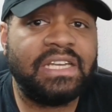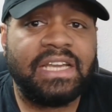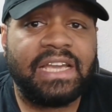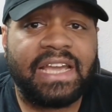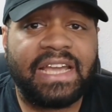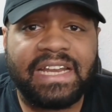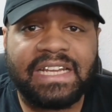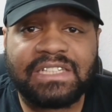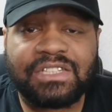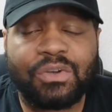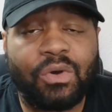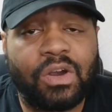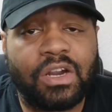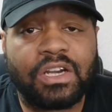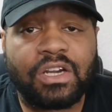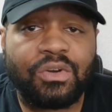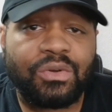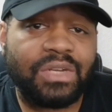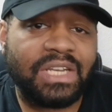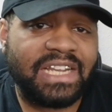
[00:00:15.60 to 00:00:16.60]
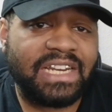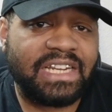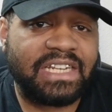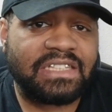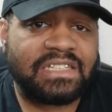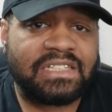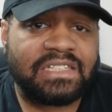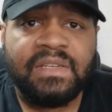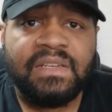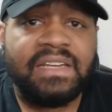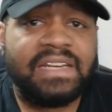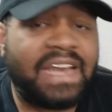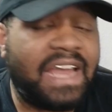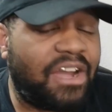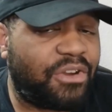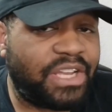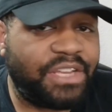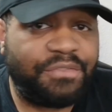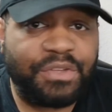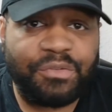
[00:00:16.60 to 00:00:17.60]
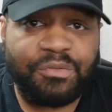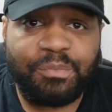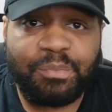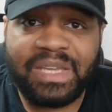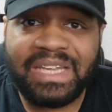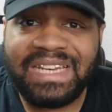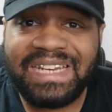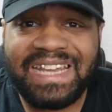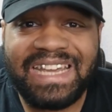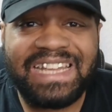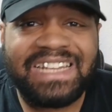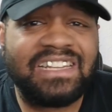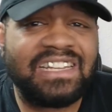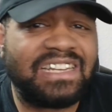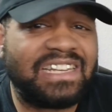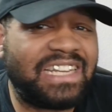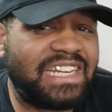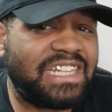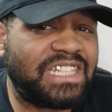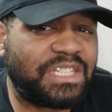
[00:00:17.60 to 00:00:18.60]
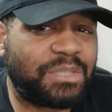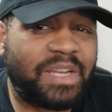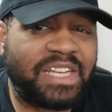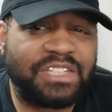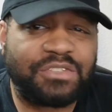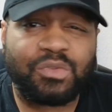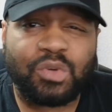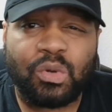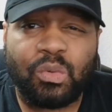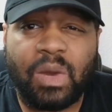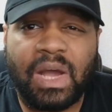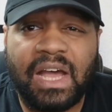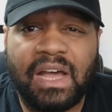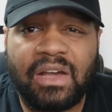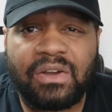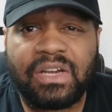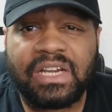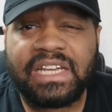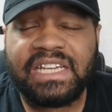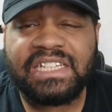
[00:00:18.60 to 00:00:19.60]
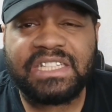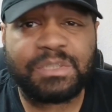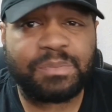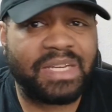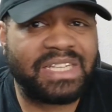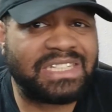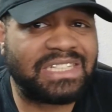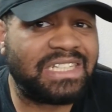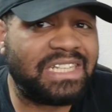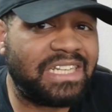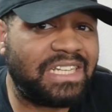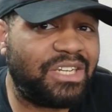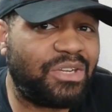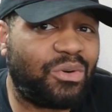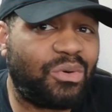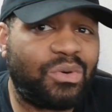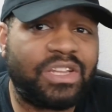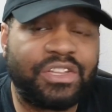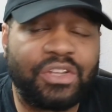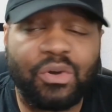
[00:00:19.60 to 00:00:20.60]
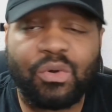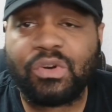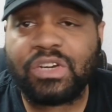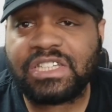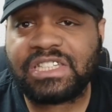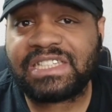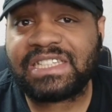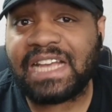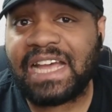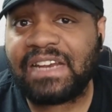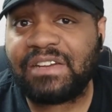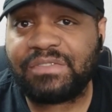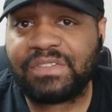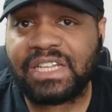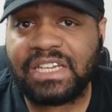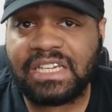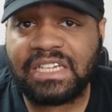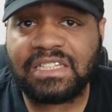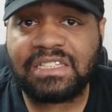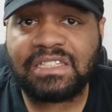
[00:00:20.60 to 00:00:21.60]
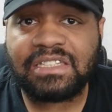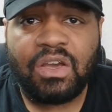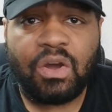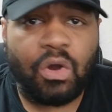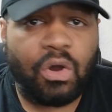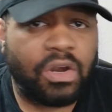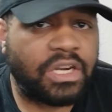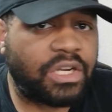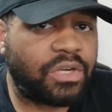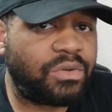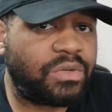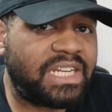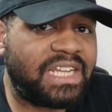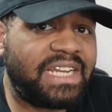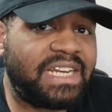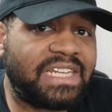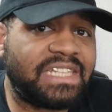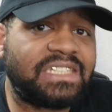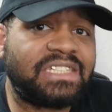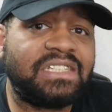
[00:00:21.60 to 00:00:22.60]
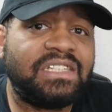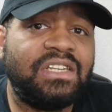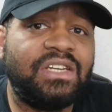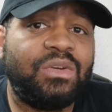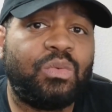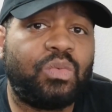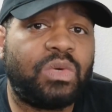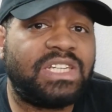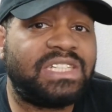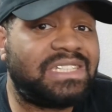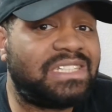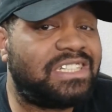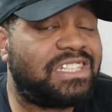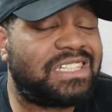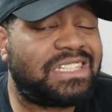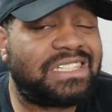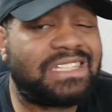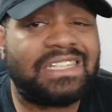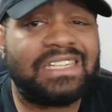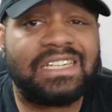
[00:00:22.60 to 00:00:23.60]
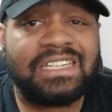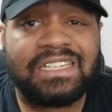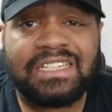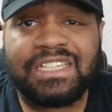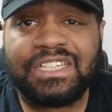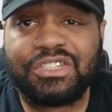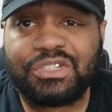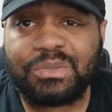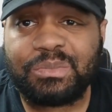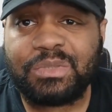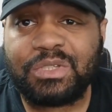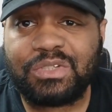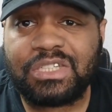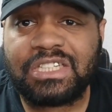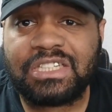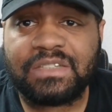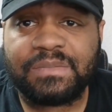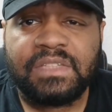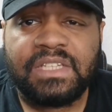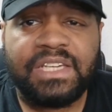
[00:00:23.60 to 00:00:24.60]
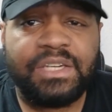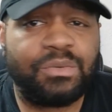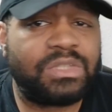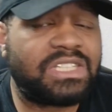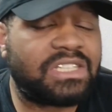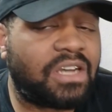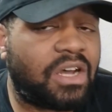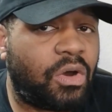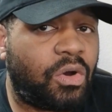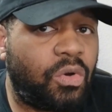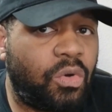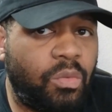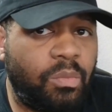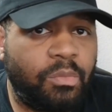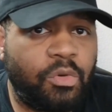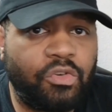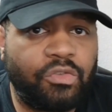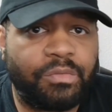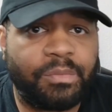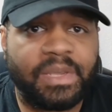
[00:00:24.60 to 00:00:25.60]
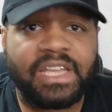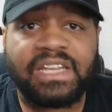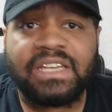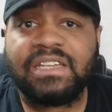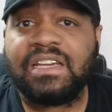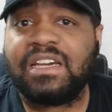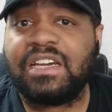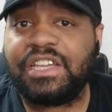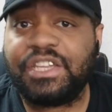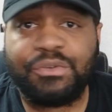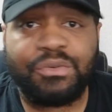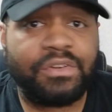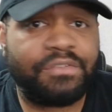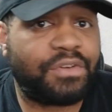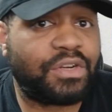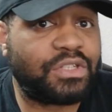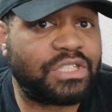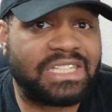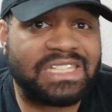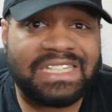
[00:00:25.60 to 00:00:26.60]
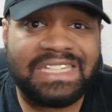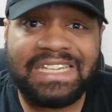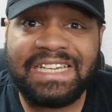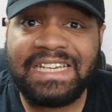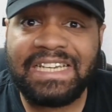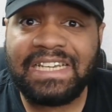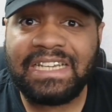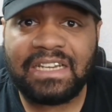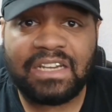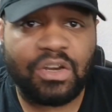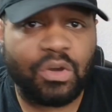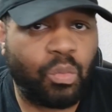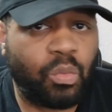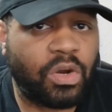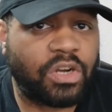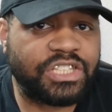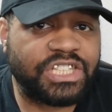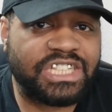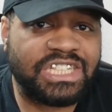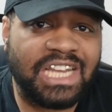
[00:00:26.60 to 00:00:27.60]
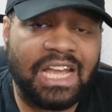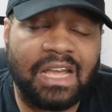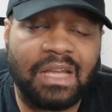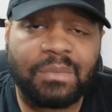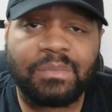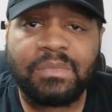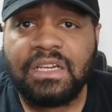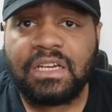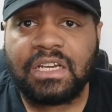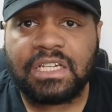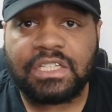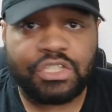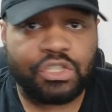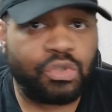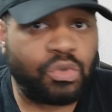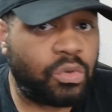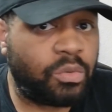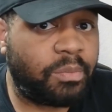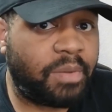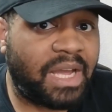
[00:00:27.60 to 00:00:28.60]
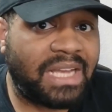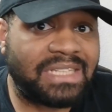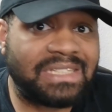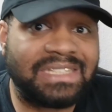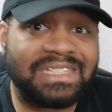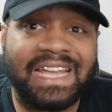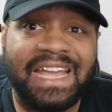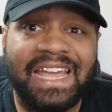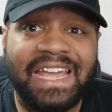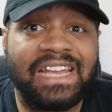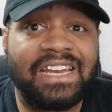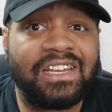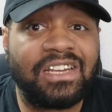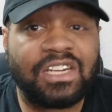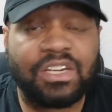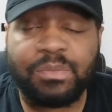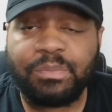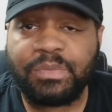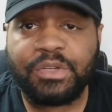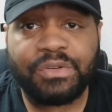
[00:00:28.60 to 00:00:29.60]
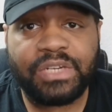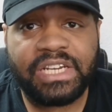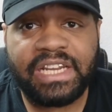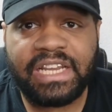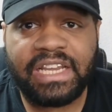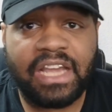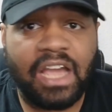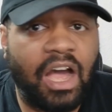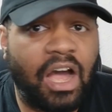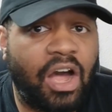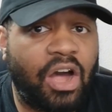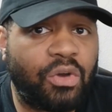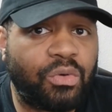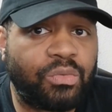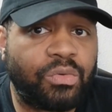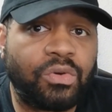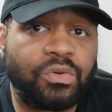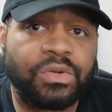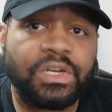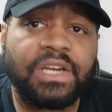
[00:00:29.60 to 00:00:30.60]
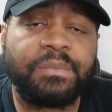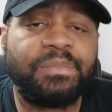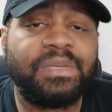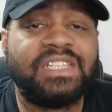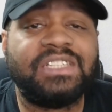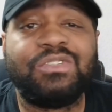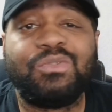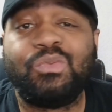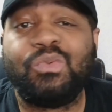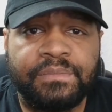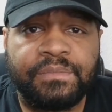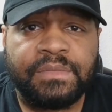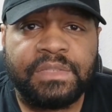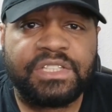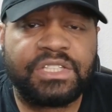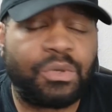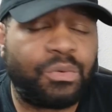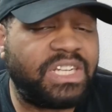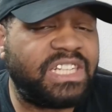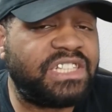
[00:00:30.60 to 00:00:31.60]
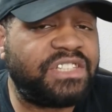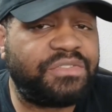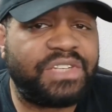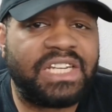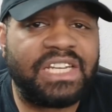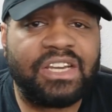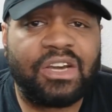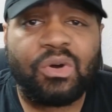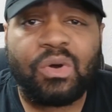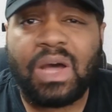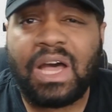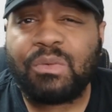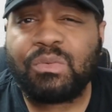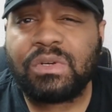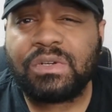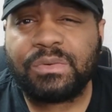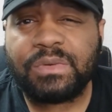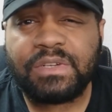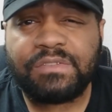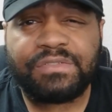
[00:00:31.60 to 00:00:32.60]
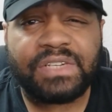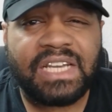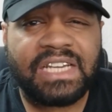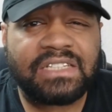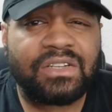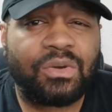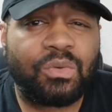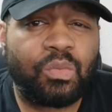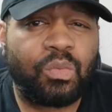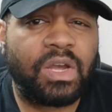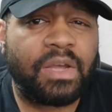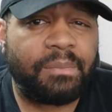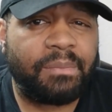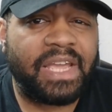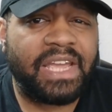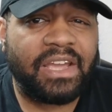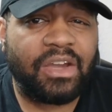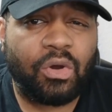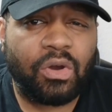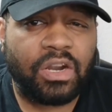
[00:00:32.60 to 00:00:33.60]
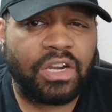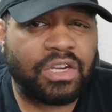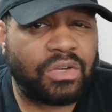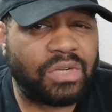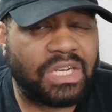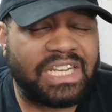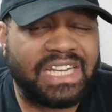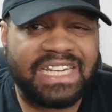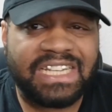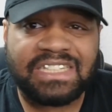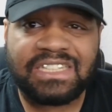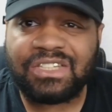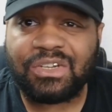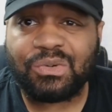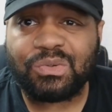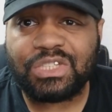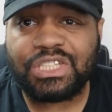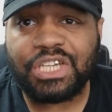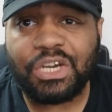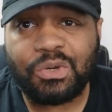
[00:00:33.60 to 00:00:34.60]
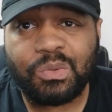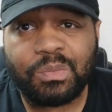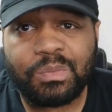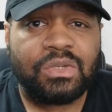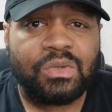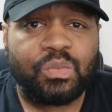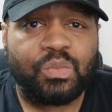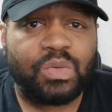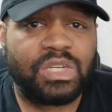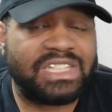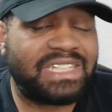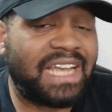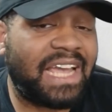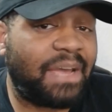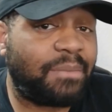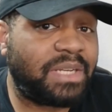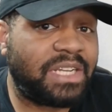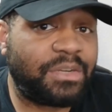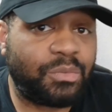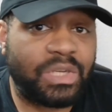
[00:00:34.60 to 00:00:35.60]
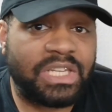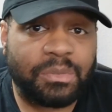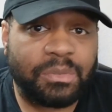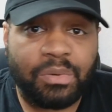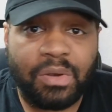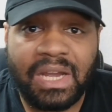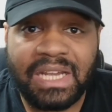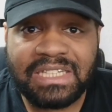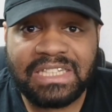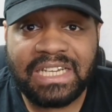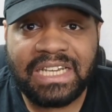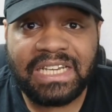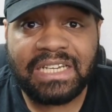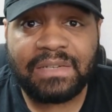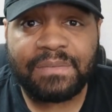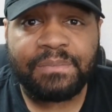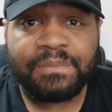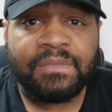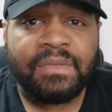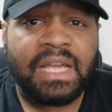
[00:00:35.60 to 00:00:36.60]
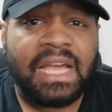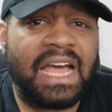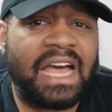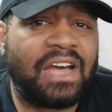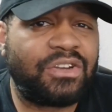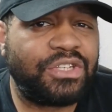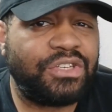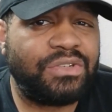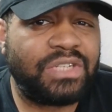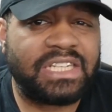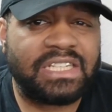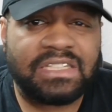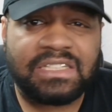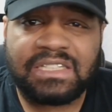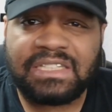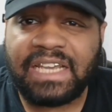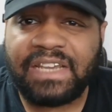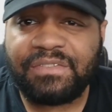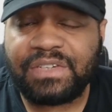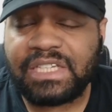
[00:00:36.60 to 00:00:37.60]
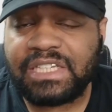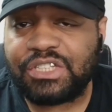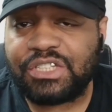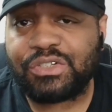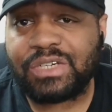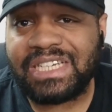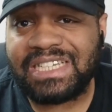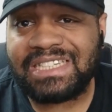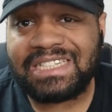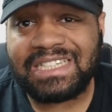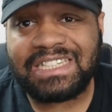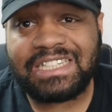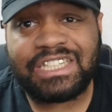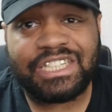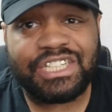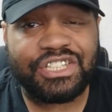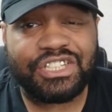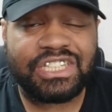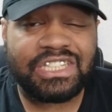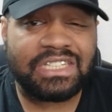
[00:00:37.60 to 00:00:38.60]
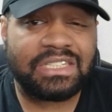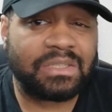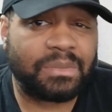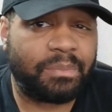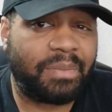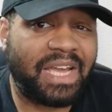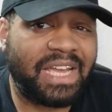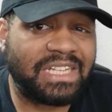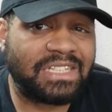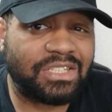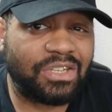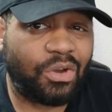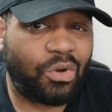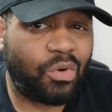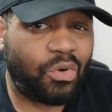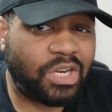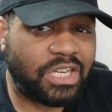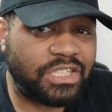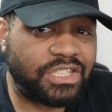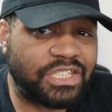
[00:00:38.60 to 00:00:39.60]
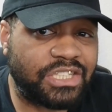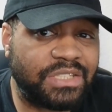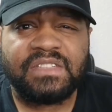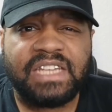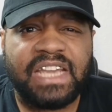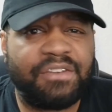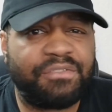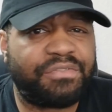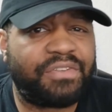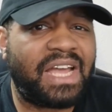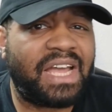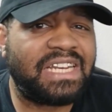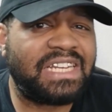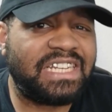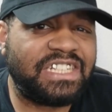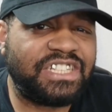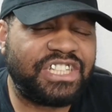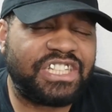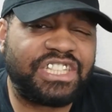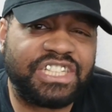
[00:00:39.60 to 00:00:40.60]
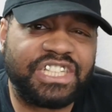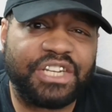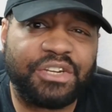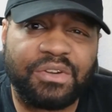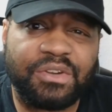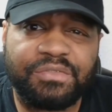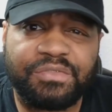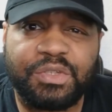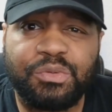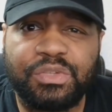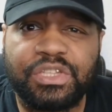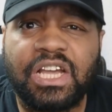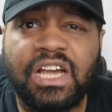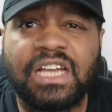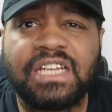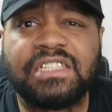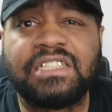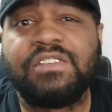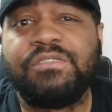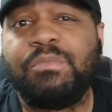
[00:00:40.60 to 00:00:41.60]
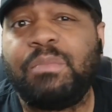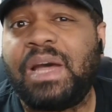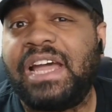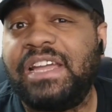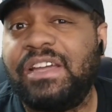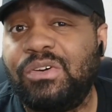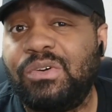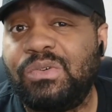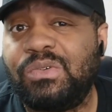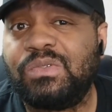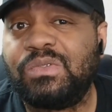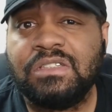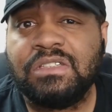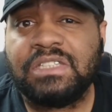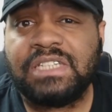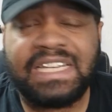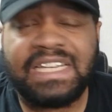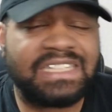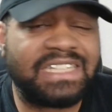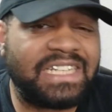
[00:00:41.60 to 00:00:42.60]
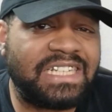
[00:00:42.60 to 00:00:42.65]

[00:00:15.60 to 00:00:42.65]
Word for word: and that's ArcoLinux. Now, if you've been in the Linux space for a while, especially on the Arch side of things, ArcoLinux wasn't just another distribution. It was a whole movement, a university, a workshop, a toolbox, and a community all rolled up into one. So in this video, I want to reflect on what made ArcoLinux so dope, what's happening with the project, how you can safely transition your system back to Arch, and finally, just share a few thoughts of my own. Let's get